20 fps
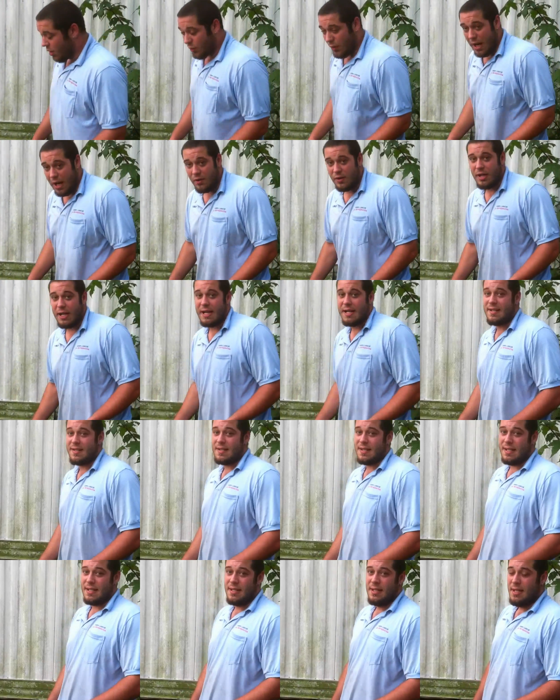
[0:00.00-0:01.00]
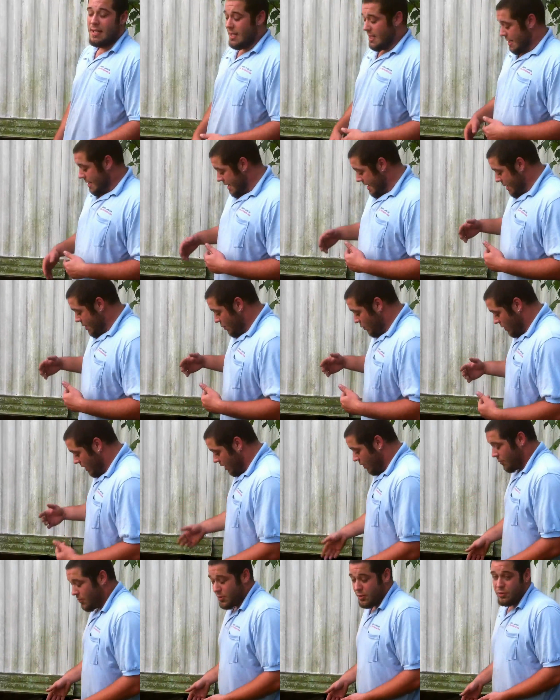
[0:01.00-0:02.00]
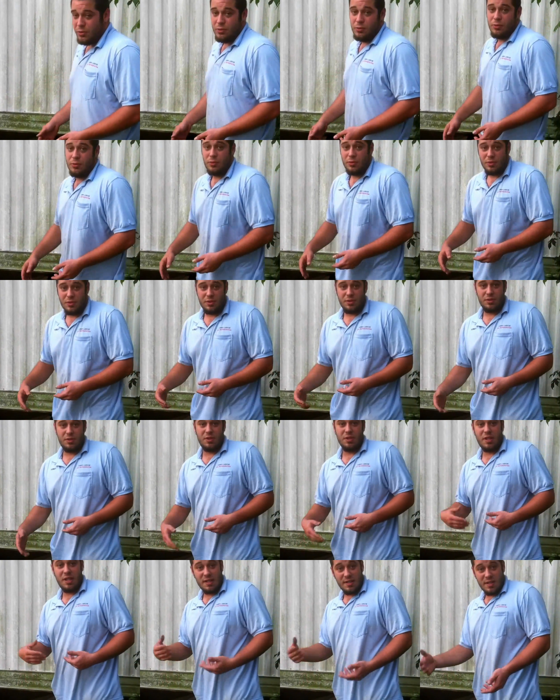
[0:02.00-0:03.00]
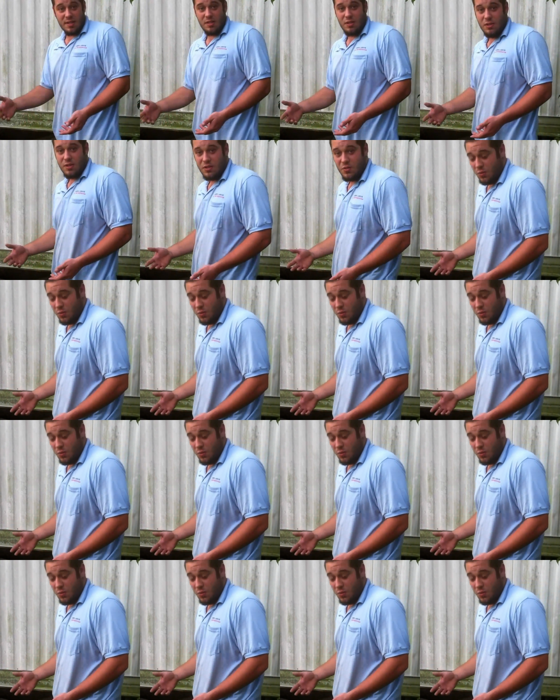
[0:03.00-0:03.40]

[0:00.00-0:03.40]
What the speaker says: around an AC will help you to continue